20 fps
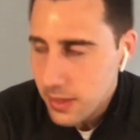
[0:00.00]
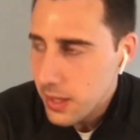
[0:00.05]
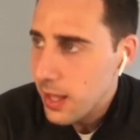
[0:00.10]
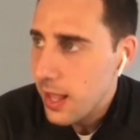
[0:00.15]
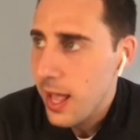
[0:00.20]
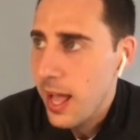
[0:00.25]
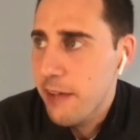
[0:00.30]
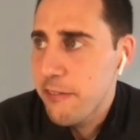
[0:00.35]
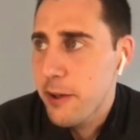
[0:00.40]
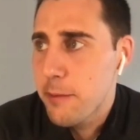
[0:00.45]

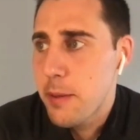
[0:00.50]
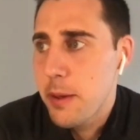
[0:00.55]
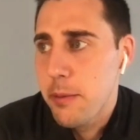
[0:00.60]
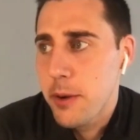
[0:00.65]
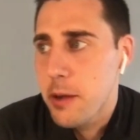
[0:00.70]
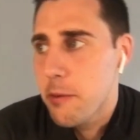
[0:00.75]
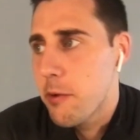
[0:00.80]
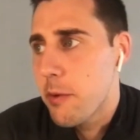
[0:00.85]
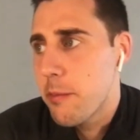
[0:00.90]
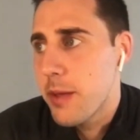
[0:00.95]
I've had people
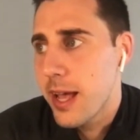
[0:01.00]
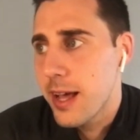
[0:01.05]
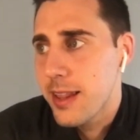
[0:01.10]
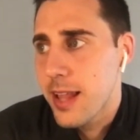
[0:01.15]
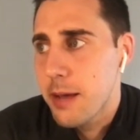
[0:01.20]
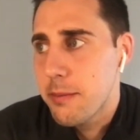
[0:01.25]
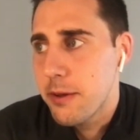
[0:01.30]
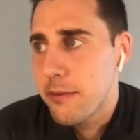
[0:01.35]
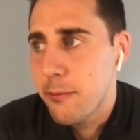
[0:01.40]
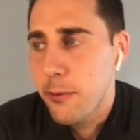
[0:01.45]
come at me
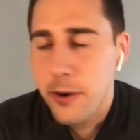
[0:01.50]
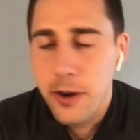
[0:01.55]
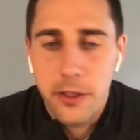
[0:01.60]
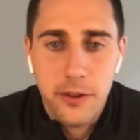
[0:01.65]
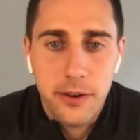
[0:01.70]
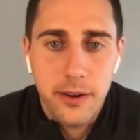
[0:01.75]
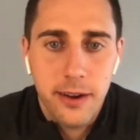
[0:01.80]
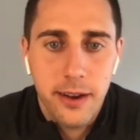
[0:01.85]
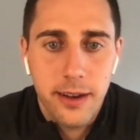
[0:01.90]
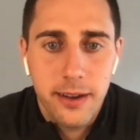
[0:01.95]
online before and
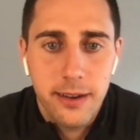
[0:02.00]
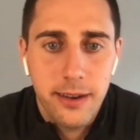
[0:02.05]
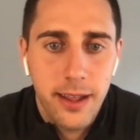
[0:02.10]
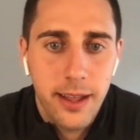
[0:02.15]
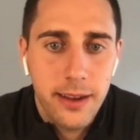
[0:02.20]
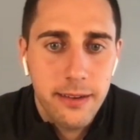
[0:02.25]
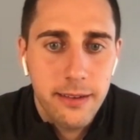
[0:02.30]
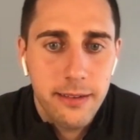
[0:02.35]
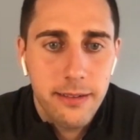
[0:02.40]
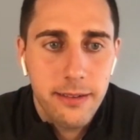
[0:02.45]
other and,
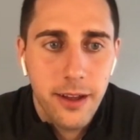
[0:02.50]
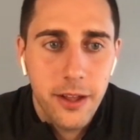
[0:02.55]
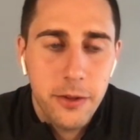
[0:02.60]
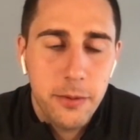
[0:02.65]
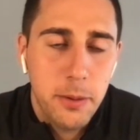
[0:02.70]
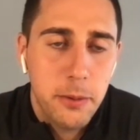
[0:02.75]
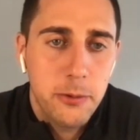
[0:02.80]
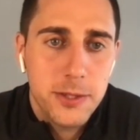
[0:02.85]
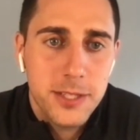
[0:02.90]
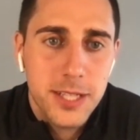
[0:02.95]
and other
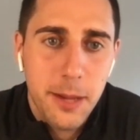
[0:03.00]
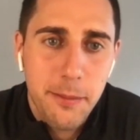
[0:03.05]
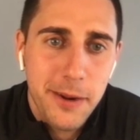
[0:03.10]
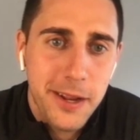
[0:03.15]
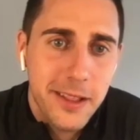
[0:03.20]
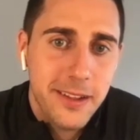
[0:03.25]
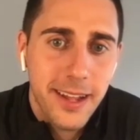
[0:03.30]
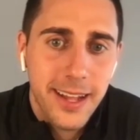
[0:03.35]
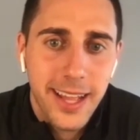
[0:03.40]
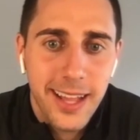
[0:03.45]
people step in
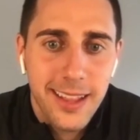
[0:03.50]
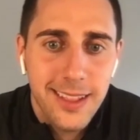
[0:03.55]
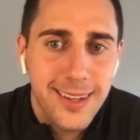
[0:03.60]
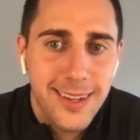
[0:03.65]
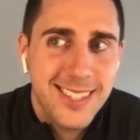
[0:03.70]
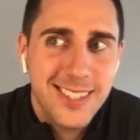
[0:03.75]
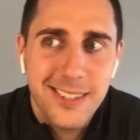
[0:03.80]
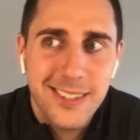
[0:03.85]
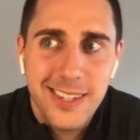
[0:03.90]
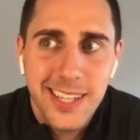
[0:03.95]
and like, hey,
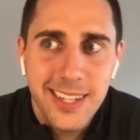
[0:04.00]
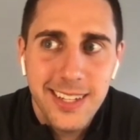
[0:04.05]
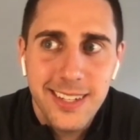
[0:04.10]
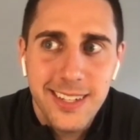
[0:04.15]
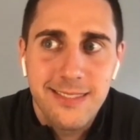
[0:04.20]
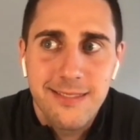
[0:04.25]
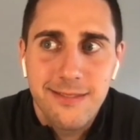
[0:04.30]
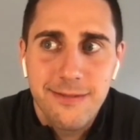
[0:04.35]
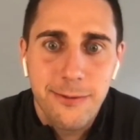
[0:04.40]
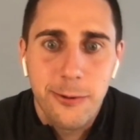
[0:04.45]
look, dude, he
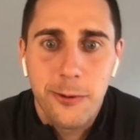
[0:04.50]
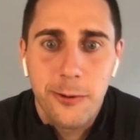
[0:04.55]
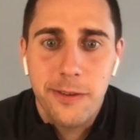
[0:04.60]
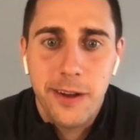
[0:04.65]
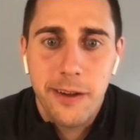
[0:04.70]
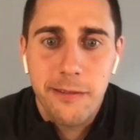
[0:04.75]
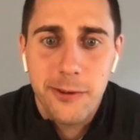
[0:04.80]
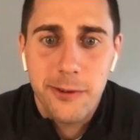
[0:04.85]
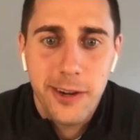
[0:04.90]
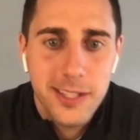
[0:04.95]
did four to
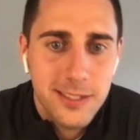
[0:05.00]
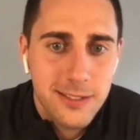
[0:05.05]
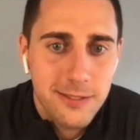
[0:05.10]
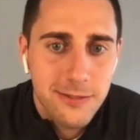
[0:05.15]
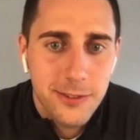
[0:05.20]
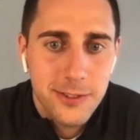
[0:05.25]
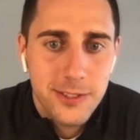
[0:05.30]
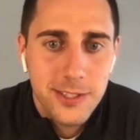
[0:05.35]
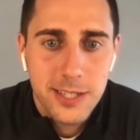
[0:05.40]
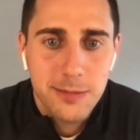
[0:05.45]
five threads
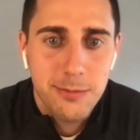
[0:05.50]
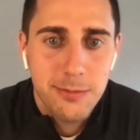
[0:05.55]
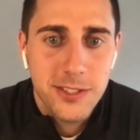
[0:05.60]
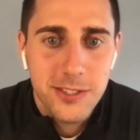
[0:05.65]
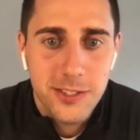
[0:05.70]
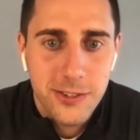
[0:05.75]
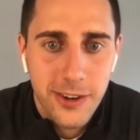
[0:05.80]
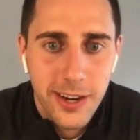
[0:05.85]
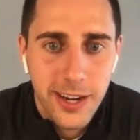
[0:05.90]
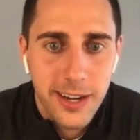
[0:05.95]
for six
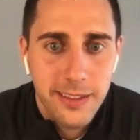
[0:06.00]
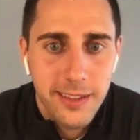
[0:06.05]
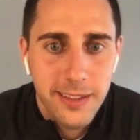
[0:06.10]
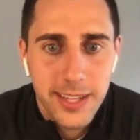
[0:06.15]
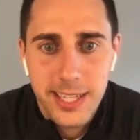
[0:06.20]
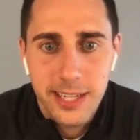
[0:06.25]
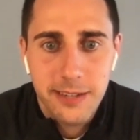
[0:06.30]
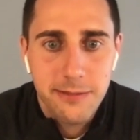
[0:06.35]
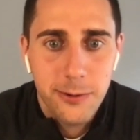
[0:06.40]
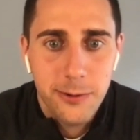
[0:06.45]
months straight and they
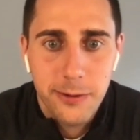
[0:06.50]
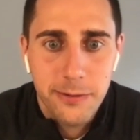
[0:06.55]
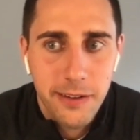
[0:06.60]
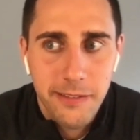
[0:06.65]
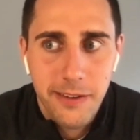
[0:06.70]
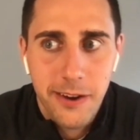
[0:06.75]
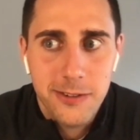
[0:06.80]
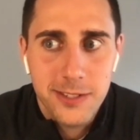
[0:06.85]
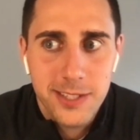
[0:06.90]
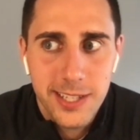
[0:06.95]
take four to five
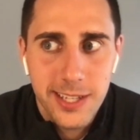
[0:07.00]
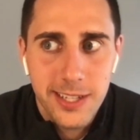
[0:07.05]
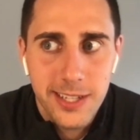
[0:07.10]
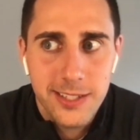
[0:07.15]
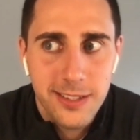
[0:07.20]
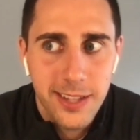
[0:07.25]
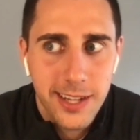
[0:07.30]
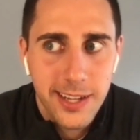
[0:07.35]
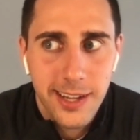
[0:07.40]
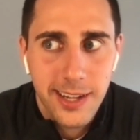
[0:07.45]
hours
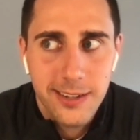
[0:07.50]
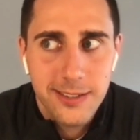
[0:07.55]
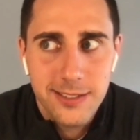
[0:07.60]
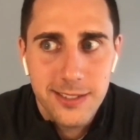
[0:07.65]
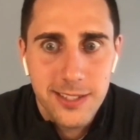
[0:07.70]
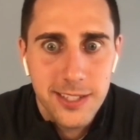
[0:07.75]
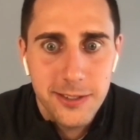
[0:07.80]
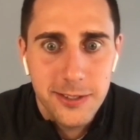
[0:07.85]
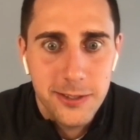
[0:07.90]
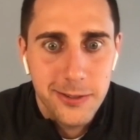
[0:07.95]
each. Like, I don't
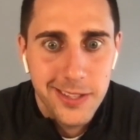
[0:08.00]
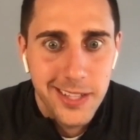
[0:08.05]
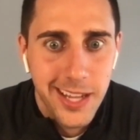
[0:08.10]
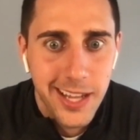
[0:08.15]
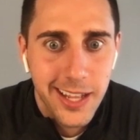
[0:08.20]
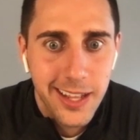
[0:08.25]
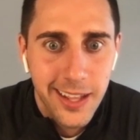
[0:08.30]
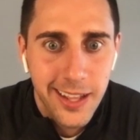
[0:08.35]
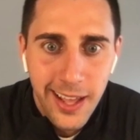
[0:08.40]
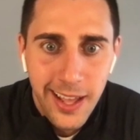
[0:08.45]
see you doing
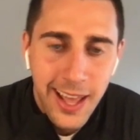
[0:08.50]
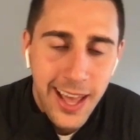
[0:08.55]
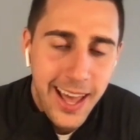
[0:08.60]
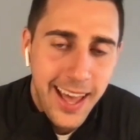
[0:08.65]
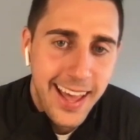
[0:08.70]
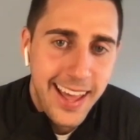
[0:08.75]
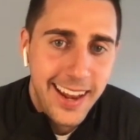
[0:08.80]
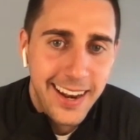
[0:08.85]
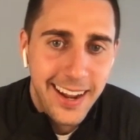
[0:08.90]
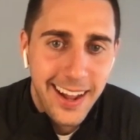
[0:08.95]
that.
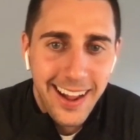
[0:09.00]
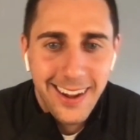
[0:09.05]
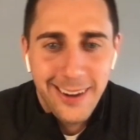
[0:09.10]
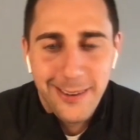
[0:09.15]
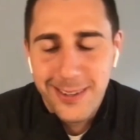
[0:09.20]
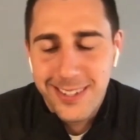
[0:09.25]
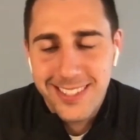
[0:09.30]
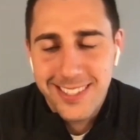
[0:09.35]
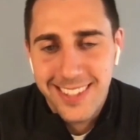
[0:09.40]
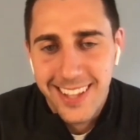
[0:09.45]
And I
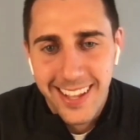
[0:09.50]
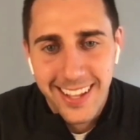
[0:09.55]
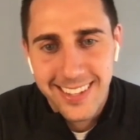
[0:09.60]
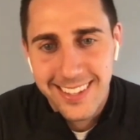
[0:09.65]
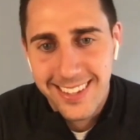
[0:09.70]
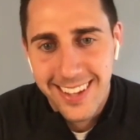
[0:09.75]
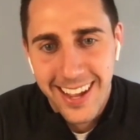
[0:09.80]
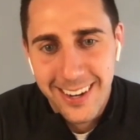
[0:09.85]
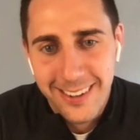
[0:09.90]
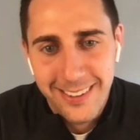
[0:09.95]
always
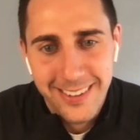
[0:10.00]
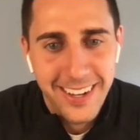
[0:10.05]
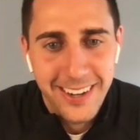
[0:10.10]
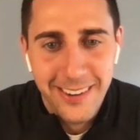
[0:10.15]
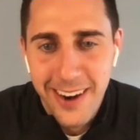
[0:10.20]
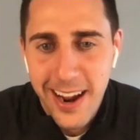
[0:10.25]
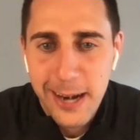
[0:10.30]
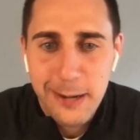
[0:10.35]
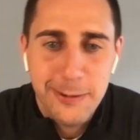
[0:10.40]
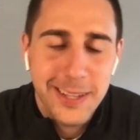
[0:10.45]
like I don't
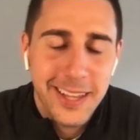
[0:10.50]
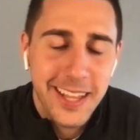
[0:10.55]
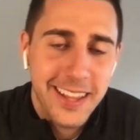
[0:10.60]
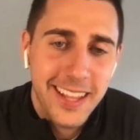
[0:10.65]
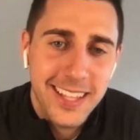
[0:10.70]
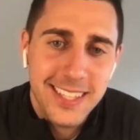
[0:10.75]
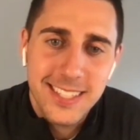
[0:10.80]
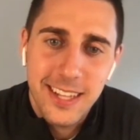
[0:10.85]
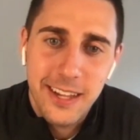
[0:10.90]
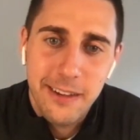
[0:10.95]
interact with any of
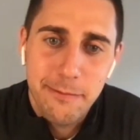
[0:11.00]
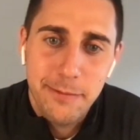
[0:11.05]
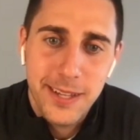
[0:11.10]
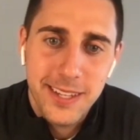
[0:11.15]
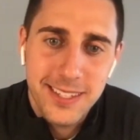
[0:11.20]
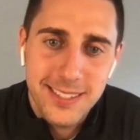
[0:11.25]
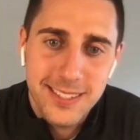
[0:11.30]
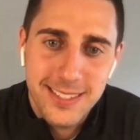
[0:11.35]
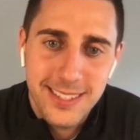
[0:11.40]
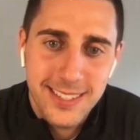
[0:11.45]
that stuff
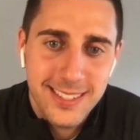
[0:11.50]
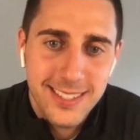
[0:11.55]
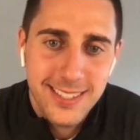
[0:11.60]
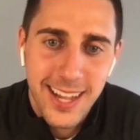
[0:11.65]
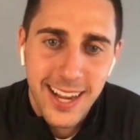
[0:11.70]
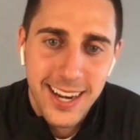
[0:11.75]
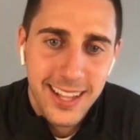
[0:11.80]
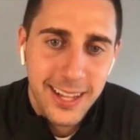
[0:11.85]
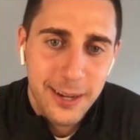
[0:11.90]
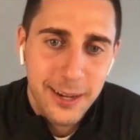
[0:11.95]
because it's
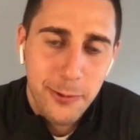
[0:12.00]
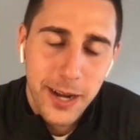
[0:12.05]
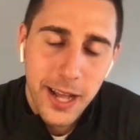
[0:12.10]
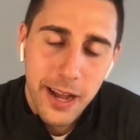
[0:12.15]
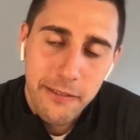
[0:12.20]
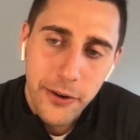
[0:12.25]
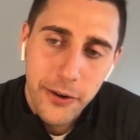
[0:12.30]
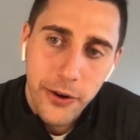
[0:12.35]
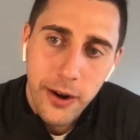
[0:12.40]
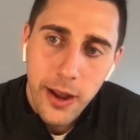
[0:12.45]
kind of like
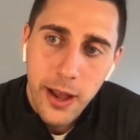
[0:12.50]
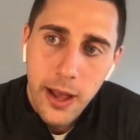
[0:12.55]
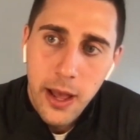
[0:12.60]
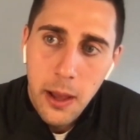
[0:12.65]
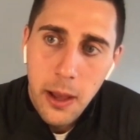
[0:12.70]
whatever.